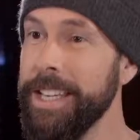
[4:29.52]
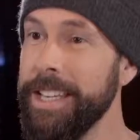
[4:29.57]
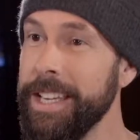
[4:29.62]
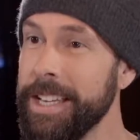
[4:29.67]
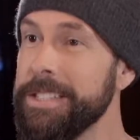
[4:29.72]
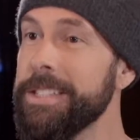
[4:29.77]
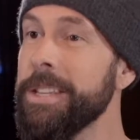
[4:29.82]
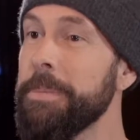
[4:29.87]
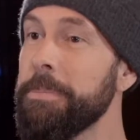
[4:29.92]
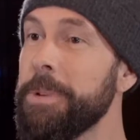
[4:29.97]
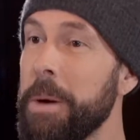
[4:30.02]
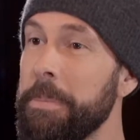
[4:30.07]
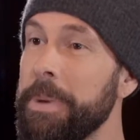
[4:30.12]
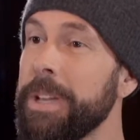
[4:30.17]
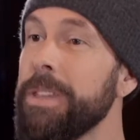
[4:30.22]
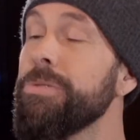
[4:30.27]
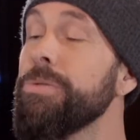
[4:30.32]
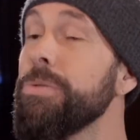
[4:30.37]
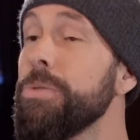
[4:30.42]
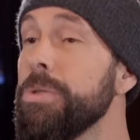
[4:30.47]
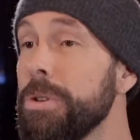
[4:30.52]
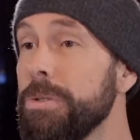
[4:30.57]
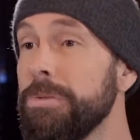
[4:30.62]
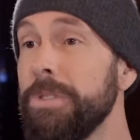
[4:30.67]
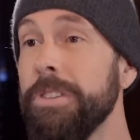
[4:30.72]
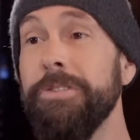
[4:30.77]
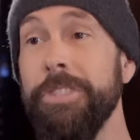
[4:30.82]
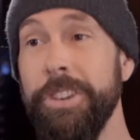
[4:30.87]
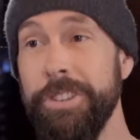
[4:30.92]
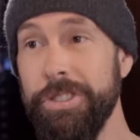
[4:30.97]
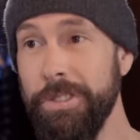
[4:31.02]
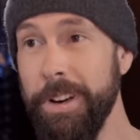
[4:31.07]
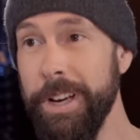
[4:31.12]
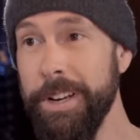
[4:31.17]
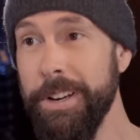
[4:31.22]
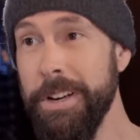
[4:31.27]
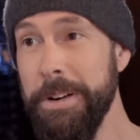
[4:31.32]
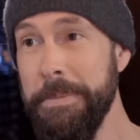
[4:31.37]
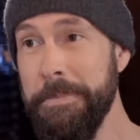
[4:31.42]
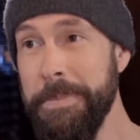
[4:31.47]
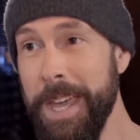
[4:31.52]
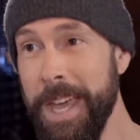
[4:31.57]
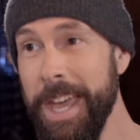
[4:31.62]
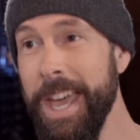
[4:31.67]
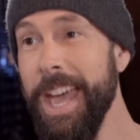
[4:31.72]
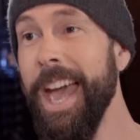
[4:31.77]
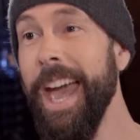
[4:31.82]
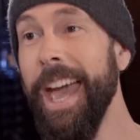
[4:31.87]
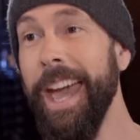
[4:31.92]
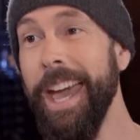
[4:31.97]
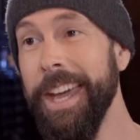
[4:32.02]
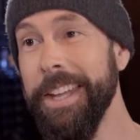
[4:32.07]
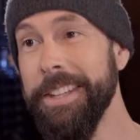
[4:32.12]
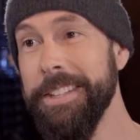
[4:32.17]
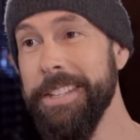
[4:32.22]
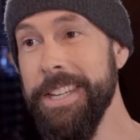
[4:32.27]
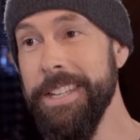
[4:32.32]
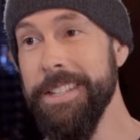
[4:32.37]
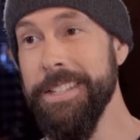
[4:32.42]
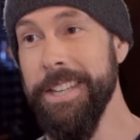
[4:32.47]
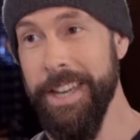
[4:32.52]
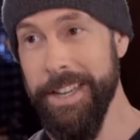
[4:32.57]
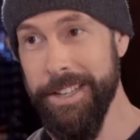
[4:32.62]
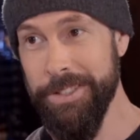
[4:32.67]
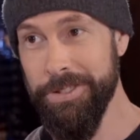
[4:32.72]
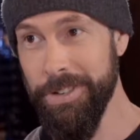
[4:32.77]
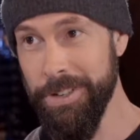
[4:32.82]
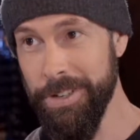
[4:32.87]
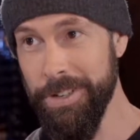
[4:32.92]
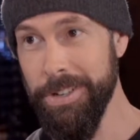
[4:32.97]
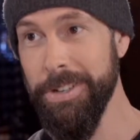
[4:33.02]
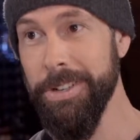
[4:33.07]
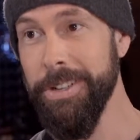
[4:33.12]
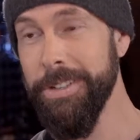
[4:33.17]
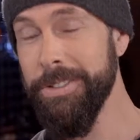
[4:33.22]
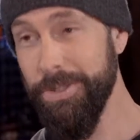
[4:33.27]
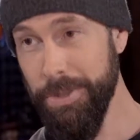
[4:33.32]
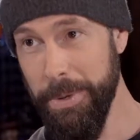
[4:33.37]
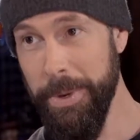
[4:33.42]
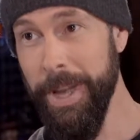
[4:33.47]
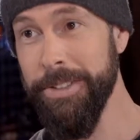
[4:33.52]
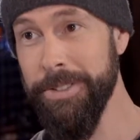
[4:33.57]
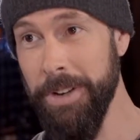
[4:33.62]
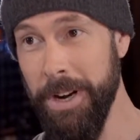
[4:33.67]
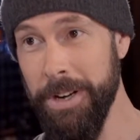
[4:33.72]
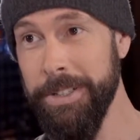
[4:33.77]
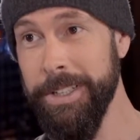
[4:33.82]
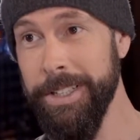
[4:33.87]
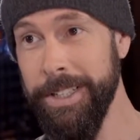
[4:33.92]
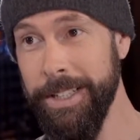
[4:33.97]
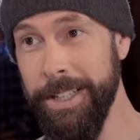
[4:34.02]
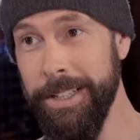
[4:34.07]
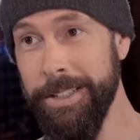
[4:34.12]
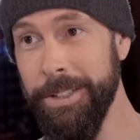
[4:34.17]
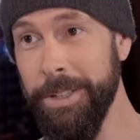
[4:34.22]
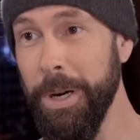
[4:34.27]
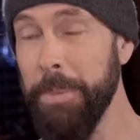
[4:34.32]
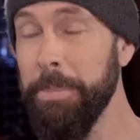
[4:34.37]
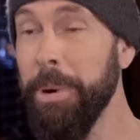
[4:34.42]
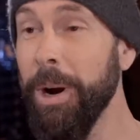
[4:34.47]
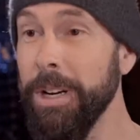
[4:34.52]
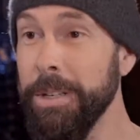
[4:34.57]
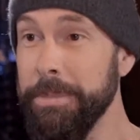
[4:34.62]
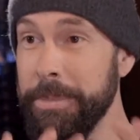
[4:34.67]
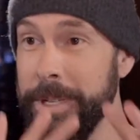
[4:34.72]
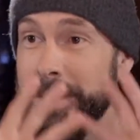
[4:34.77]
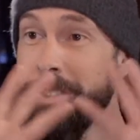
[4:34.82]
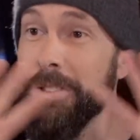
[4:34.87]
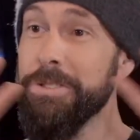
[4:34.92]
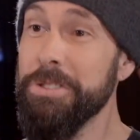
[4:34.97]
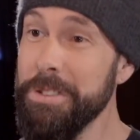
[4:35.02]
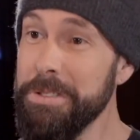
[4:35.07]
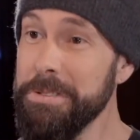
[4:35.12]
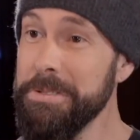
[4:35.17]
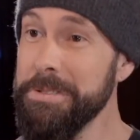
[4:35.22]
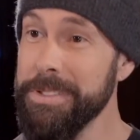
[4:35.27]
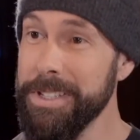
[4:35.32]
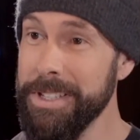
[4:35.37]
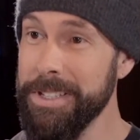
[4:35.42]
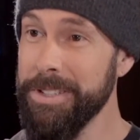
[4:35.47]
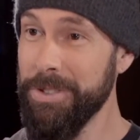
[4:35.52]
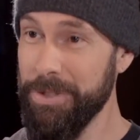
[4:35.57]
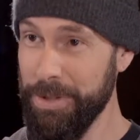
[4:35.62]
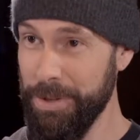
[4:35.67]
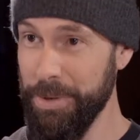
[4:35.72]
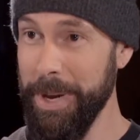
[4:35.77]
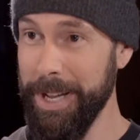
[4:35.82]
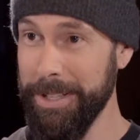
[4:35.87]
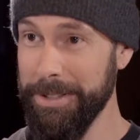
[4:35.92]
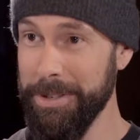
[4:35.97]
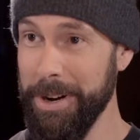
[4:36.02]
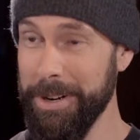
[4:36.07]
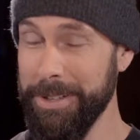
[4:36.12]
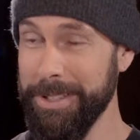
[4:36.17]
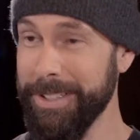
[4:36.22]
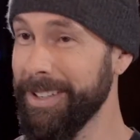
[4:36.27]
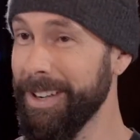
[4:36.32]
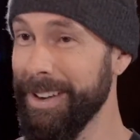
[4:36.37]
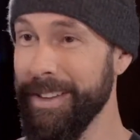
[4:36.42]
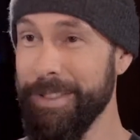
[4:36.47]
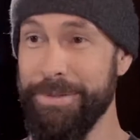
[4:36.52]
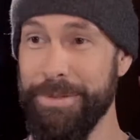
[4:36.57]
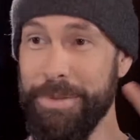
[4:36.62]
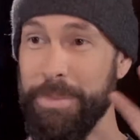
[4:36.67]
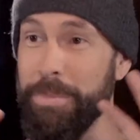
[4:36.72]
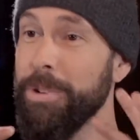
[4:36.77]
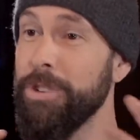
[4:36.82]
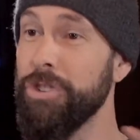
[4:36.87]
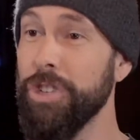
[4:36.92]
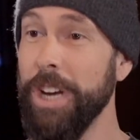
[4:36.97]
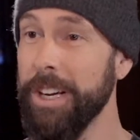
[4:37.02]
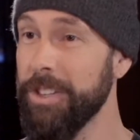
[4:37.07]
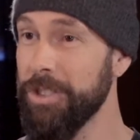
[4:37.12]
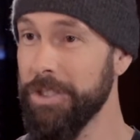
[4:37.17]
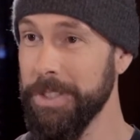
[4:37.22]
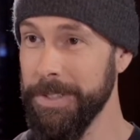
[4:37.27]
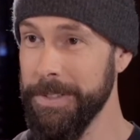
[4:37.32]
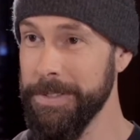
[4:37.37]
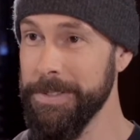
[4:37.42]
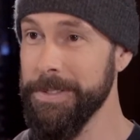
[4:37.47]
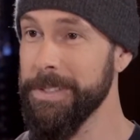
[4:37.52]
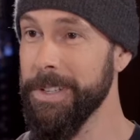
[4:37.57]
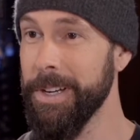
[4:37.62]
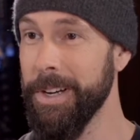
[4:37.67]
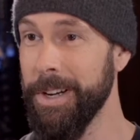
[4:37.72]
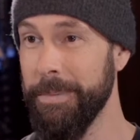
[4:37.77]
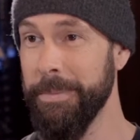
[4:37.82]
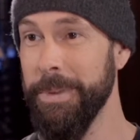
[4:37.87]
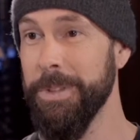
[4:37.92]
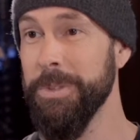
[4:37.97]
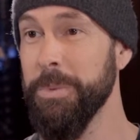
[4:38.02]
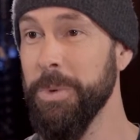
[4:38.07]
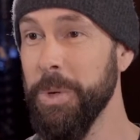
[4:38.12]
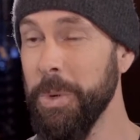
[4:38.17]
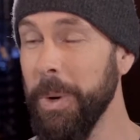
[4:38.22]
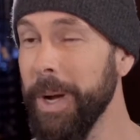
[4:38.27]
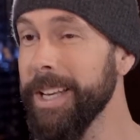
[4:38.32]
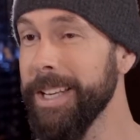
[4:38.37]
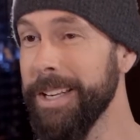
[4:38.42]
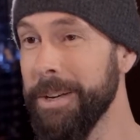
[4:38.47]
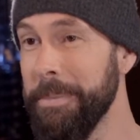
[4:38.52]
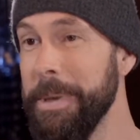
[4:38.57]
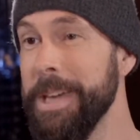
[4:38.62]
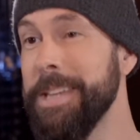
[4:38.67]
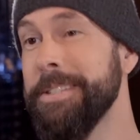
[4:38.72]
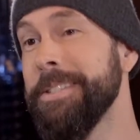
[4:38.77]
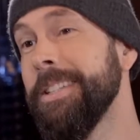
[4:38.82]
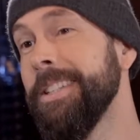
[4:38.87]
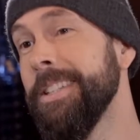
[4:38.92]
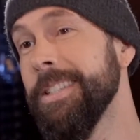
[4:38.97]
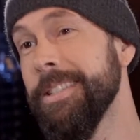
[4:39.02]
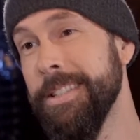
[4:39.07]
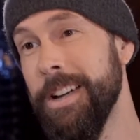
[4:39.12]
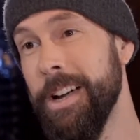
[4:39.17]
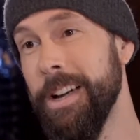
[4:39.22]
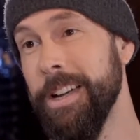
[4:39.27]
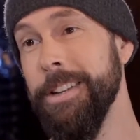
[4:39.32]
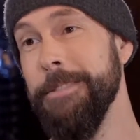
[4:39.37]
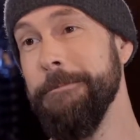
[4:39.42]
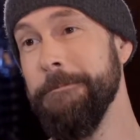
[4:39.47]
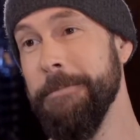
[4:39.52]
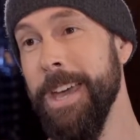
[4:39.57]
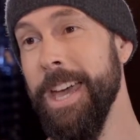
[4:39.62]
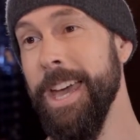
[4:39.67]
then he ends up coming through her refrigerator and he takes her to Antarctica. Her apartment turns into Antarctica through projections. Um, it's quite an amazing design.